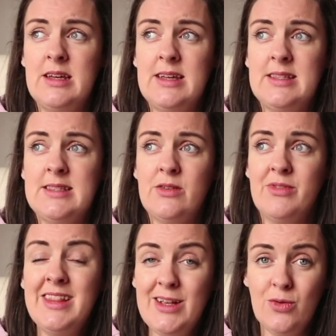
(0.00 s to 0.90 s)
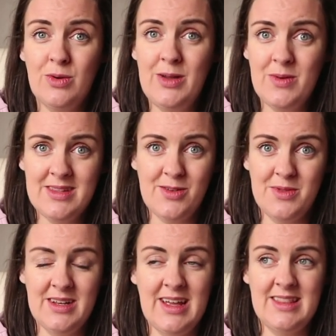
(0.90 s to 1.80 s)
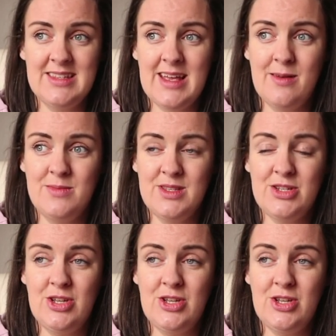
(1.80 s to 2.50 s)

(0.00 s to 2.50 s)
it's really lonely when something like this happens